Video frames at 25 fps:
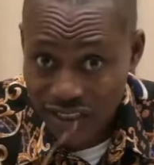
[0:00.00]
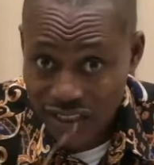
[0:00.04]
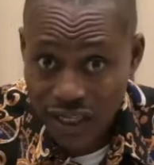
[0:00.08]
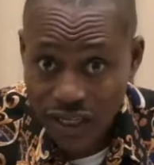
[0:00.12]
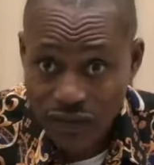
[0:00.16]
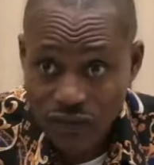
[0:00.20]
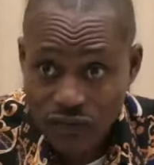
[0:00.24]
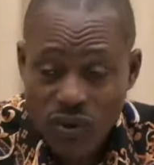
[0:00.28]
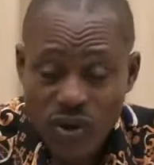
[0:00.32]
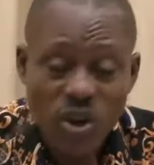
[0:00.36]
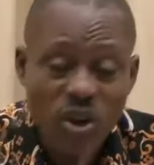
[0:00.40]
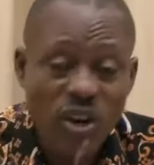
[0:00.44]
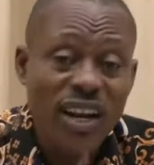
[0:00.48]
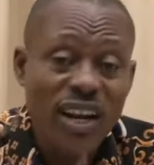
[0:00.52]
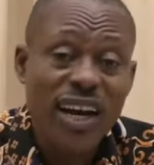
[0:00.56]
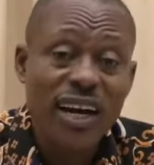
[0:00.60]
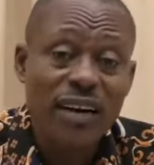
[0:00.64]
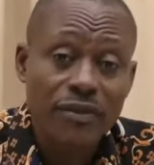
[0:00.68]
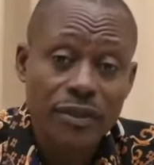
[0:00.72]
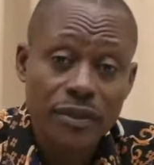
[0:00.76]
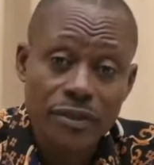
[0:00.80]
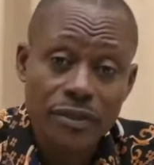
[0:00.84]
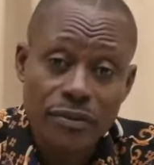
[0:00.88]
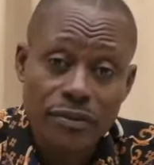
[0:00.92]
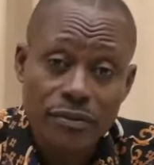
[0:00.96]
yourself. We all
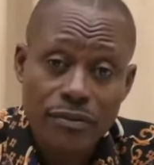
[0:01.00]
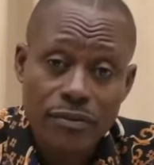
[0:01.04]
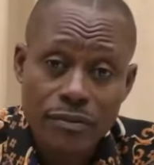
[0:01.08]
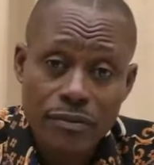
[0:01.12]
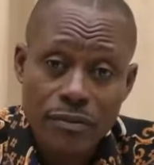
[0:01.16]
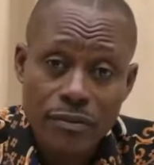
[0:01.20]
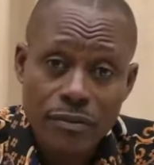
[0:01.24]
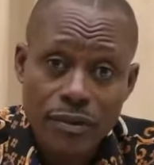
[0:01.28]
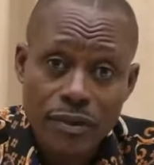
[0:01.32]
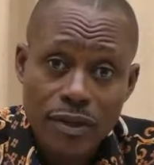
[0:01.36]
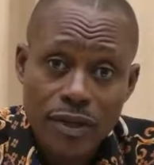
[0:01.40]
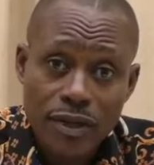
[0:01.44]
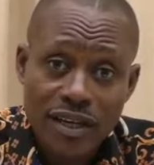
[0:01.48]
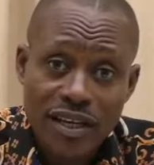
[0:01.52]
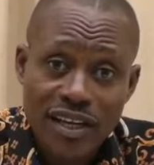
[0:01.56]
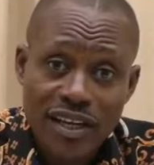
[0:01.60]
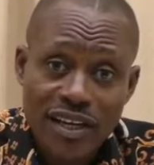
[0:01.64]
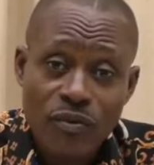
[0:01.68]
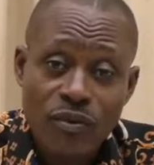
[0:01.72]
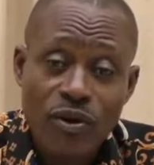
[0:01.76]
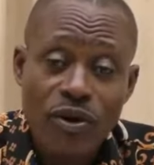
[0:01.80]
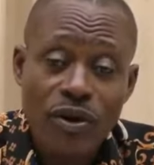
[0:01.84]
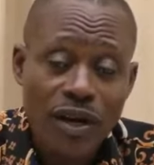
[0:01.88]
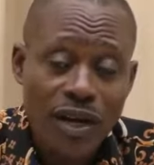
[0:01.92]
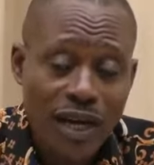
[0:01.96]
have it.
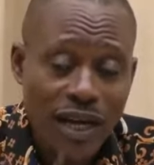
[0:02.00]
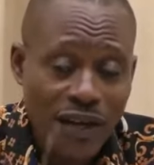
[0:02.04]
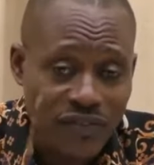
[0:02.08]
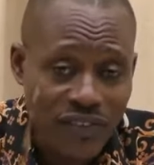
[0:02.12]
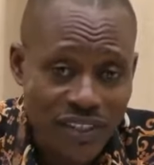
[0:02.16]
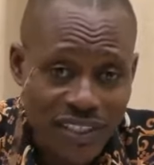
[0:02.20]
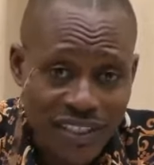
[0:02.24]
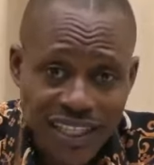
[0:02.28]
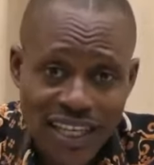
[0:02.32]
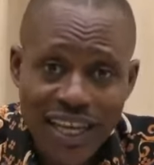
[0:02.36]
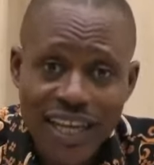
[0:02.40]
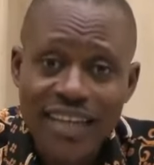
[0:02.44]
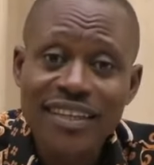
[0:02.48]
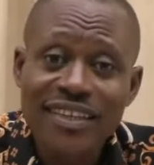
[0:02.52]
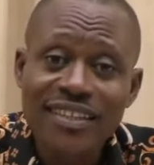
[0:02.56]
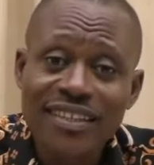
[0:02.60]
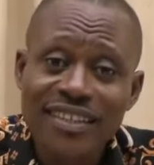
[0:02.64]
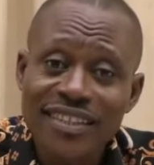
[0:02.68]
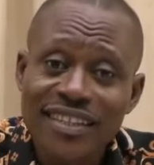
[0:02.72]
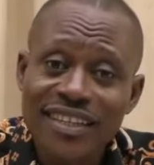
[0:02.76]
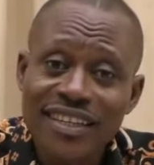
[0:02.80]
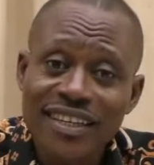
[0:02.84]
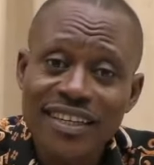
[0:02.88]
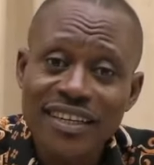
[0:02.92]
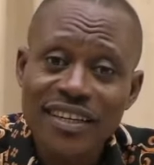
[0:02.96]
We all have the
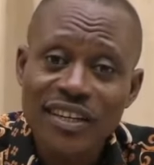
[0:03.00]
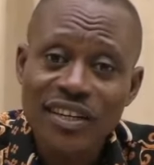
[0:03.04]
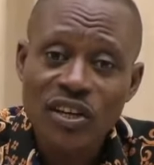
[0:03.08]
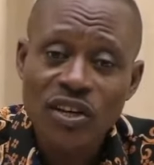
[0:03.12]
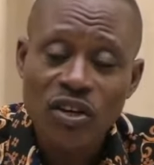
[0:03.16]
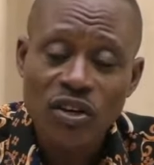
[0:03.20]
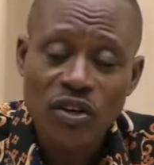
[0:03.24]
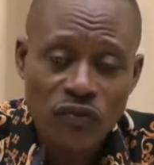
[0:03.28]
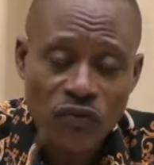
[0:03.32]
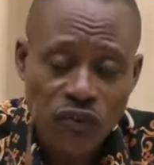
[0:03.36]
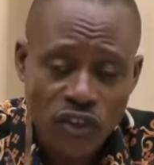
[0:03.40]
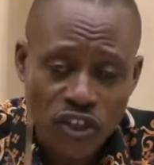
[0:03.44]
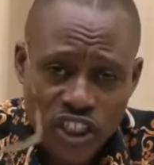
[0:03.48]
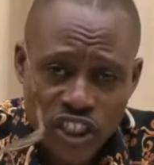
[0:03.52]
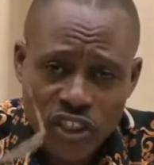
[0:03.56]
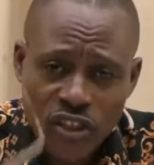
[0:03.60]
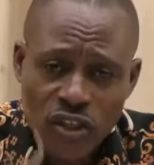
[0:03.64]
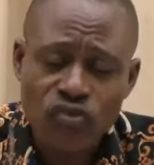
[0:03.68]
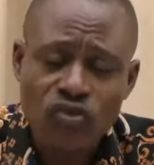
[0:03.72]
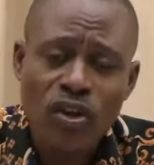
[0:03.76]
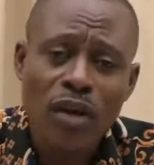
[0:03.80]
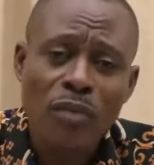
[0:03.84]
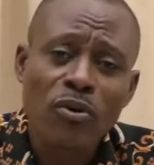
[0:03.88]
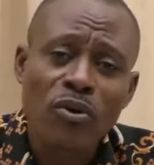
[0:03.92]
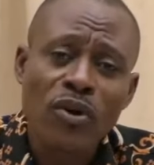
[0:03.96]
tendency for
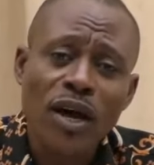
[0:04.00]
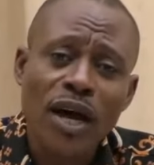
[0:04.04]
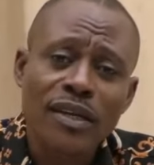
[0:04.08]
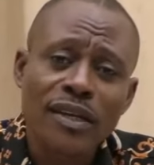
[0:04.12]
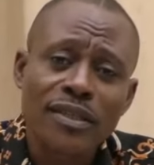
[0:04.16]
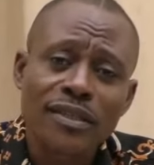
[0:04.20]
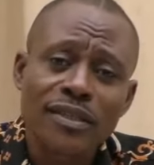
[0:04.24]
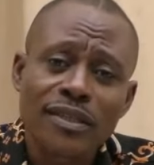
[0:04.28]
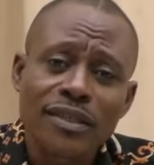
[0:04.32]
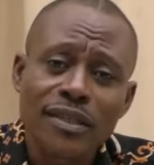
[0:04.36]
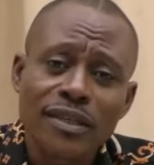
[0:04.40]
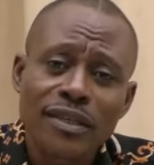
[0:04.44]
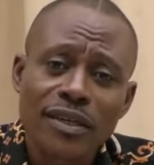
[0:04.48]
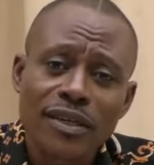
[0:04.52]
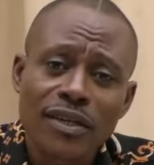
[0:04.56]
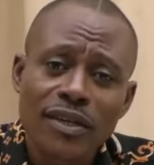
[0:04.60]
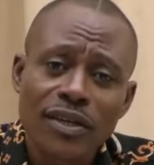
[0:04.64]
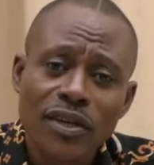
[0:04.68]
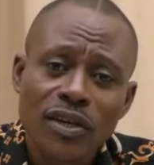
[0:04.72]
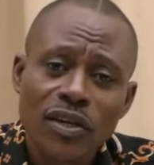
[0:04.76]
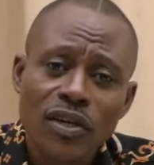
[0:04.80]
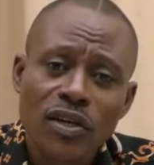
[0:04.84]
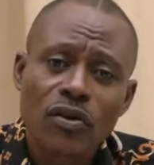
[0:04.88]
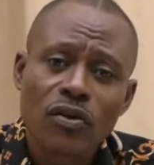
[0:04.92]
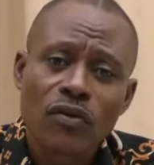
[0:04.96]
sexual immorality,
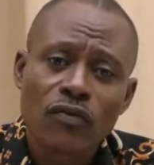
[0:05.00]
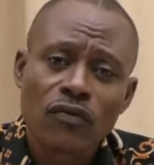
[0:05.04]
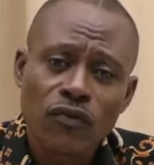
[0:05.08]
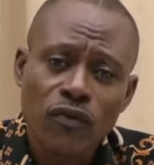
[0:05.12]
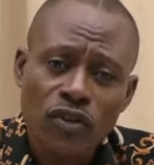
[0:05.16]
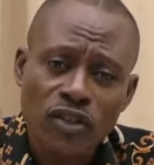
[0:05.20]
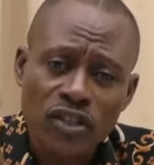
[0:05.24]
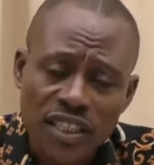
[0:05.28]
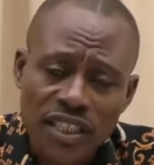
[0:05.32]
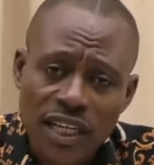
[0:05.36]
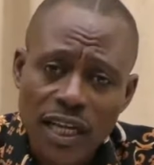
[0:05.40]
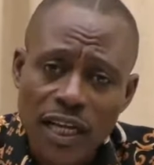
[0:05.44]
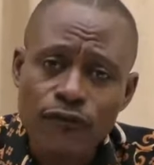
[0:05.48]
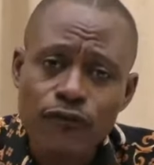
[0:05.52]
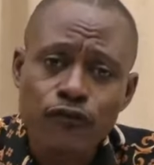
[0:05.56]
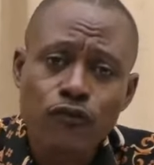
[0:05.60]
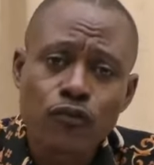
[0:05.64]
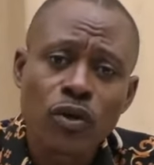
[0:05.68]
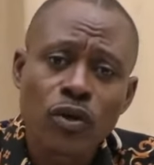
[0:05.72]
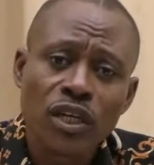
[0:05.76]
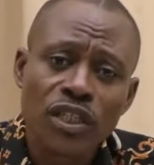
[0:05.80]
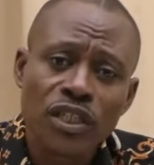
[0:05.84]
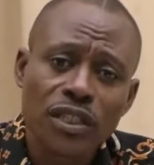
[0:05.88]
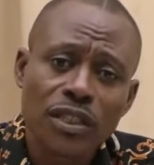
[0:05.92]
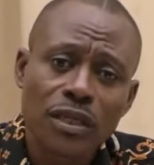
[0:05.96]
for
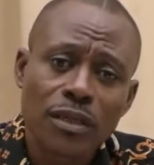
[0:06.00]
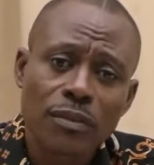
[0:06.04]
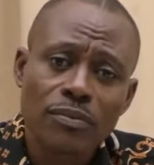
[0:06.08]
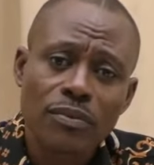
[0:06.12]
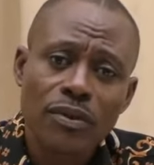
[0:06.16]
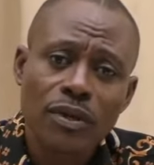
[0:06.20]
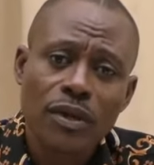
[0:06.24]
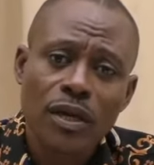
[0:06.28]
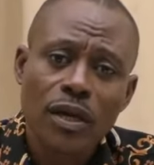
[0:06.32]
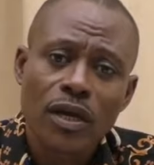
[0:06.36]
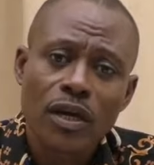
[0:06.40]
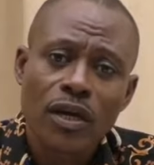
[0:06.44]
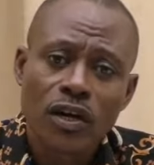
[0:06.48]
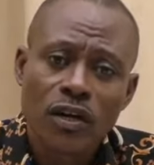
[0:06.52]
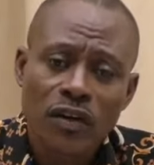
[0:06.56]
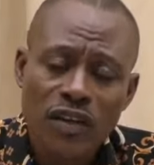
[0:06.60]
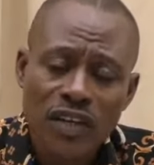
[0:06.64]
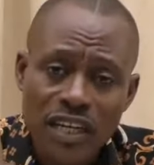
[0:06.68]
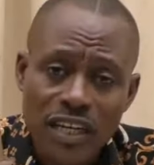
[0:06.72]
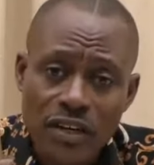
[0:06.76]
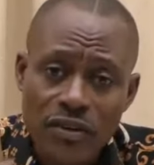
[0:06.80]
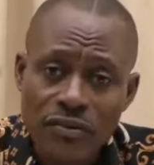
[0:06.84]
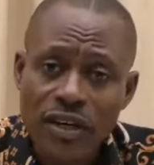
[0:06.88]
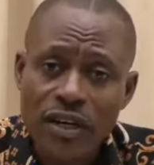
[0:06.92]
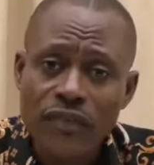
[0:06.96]
self-worship,
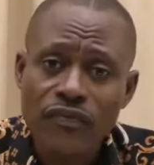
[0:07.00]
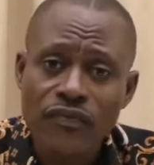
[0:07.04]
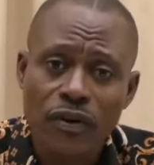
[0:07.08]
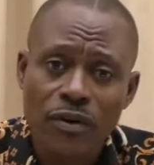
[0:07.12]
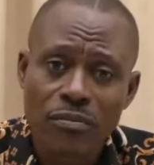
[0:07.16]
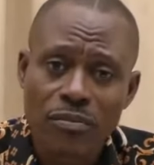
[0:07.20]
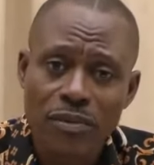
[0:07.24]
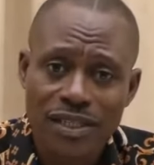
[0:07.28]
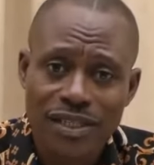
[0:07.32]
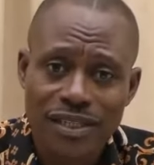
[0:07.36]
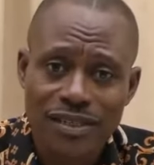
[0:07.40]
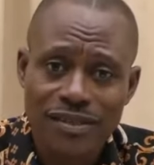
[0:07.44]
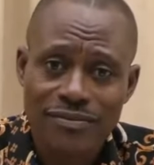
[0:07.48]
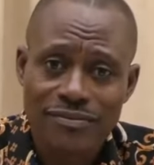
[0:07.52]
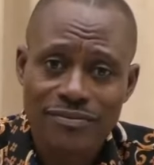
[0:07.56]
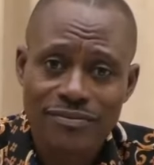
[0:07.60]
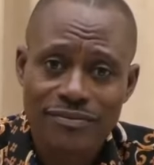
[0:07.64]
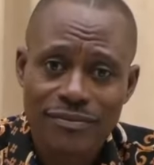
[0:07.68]
greed for money.